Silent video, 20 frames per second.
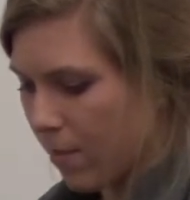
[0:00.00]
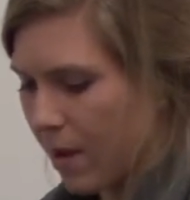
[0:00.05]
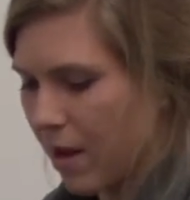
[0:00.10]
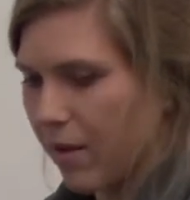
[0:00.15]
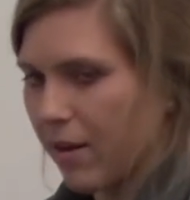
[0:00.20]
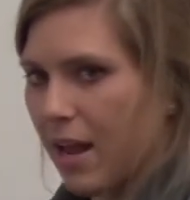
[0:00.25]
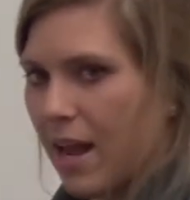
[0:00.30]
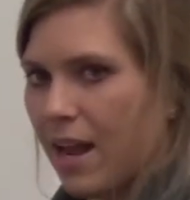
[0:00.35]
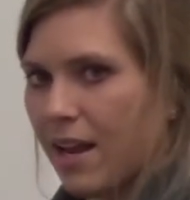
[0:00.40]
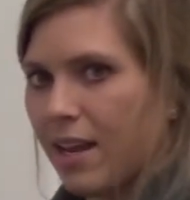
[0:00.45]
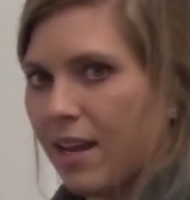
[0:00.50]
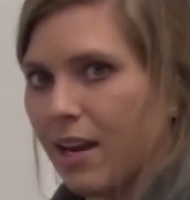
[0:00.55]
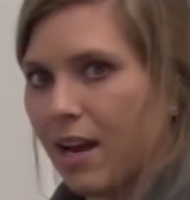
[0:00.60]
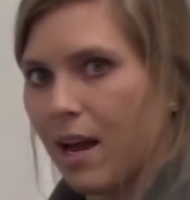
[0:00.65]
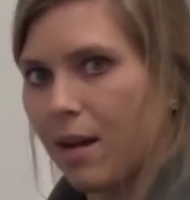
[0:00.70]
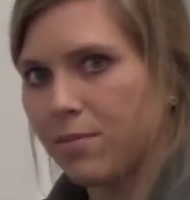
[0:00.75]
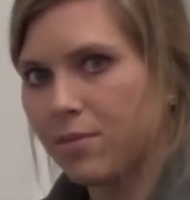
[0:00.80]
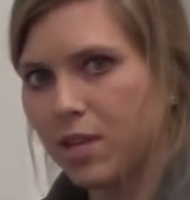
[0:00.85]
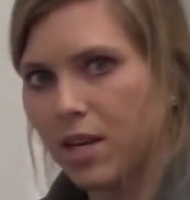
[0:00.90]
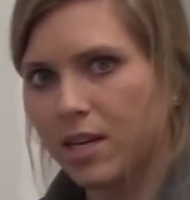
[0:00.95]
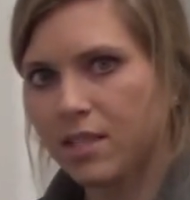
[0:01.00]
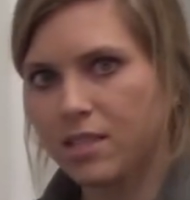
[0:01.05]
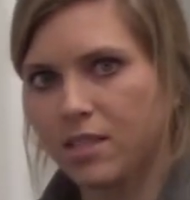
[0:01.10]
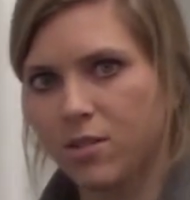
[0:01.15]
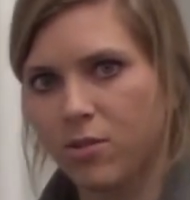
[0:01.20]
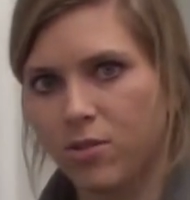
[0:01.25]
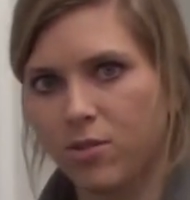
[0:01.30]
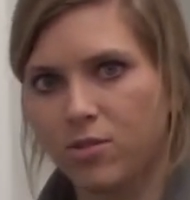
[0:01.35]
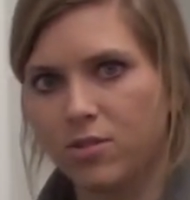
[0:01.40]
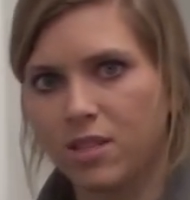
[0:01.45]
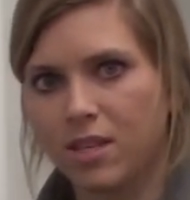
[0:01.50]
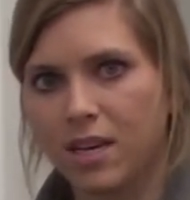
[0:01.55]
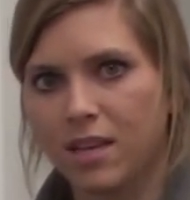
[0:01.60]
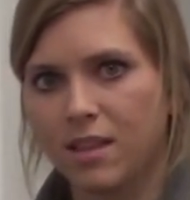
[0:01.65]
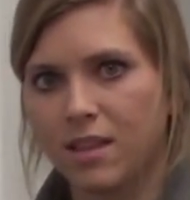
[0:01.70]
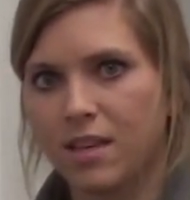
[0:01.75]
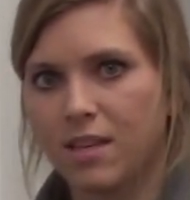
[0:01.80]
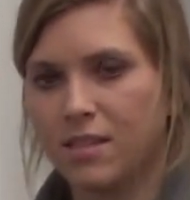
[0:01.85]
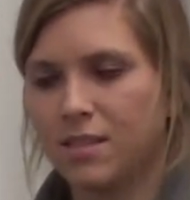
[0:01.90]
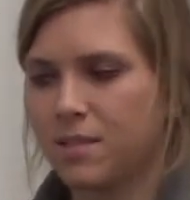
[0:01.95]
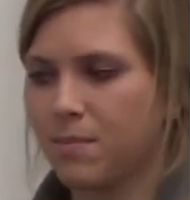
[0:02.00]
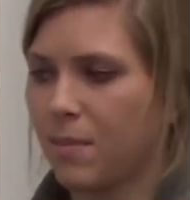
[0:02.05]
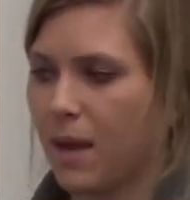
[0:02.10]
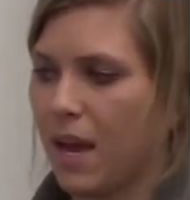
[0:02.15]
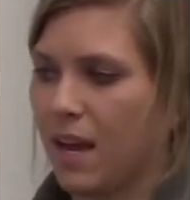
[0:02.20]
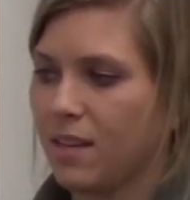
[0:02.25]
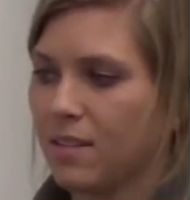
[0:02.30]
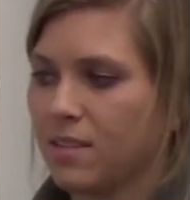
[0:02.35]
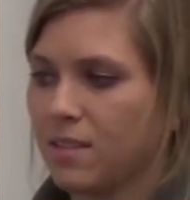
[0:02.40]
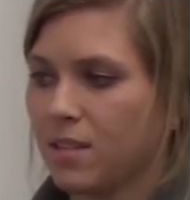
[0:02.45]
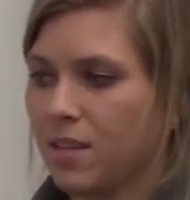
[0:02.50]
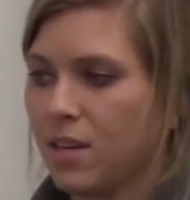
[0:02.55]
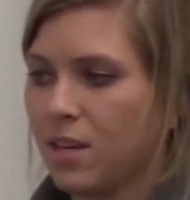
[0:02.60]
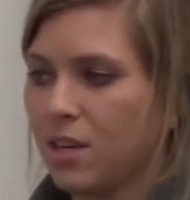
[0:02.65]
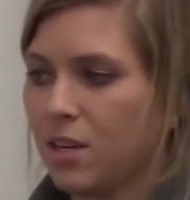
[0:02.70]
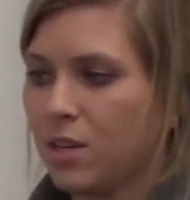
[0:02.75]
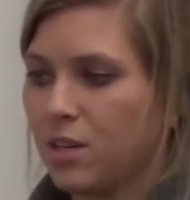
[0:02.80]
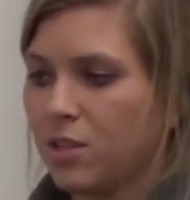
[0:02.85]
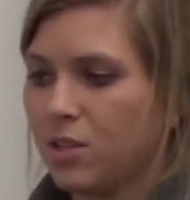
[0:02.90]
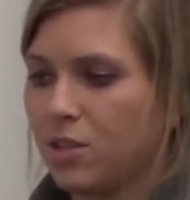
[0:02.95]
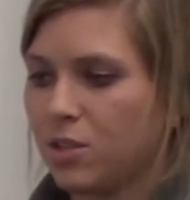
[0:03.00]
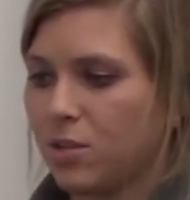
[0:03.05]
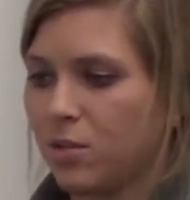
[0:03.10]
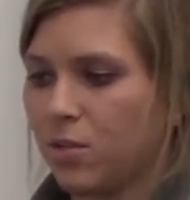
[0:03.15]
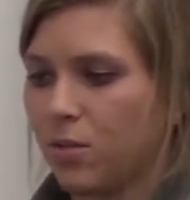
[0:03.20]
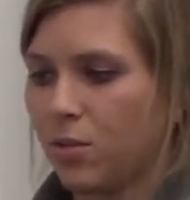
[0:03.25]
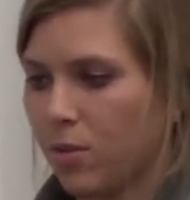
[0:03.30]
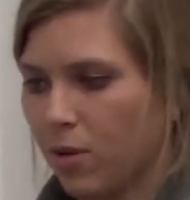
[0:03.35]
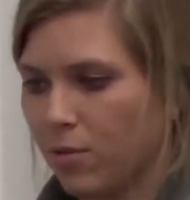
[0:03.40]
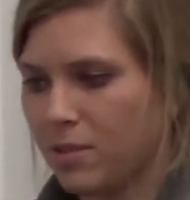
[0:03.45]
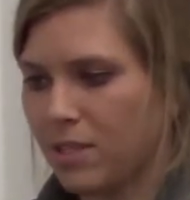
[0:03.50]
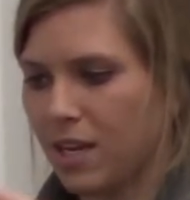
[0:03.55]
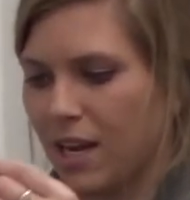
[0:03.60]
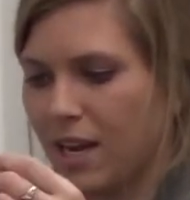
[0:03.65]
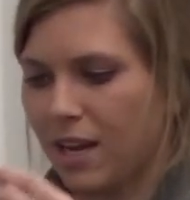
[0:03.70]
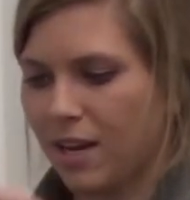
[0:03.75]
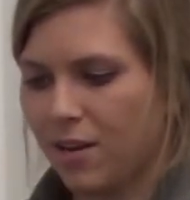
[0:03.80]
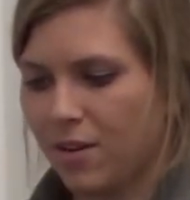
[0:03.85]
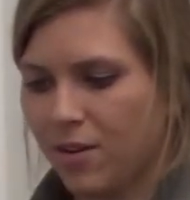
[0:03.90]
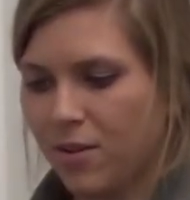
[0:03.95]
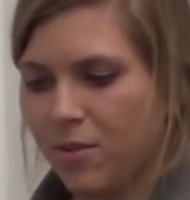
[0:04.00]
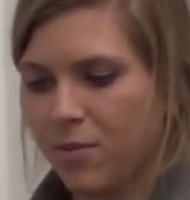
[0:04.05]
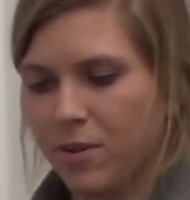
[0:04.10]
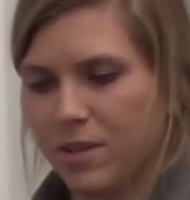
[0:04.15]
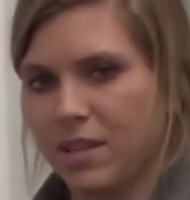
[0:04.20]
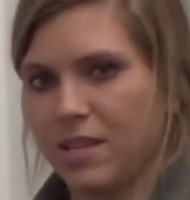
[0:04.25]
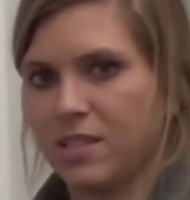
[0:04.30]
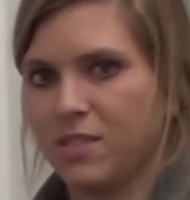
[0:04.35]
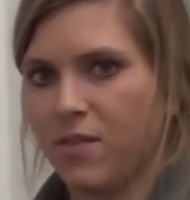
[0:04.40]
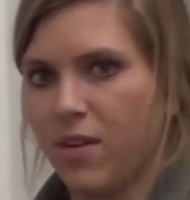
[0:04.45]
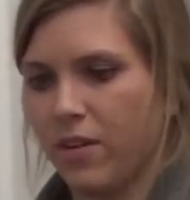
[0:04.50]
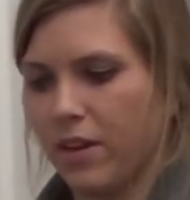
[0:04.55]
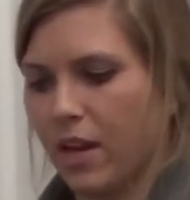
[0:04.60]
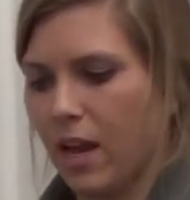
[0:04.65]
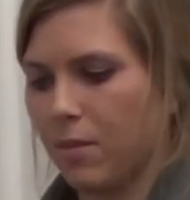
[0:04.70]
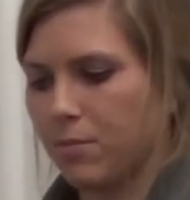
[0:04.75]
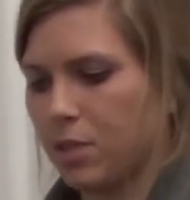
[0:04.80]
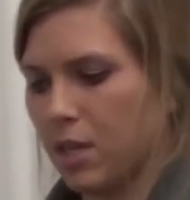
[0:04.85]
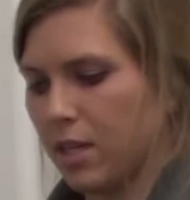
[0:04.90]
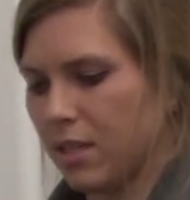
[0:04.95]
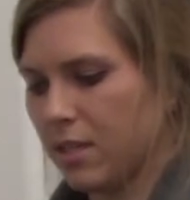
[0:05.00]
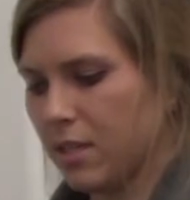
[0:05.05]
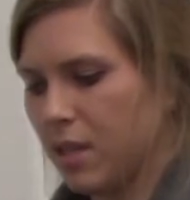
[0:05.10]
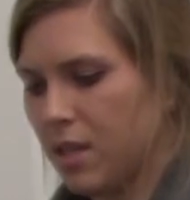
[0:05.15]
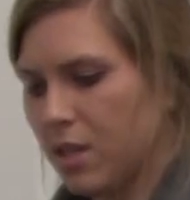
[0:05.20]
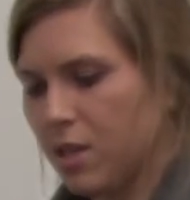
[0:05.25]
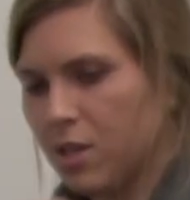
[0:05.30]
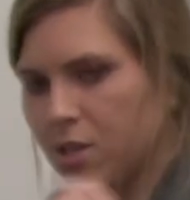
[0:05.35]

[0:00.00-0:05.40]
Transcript: about adding an object in order to get this mass to rotate with this falling object.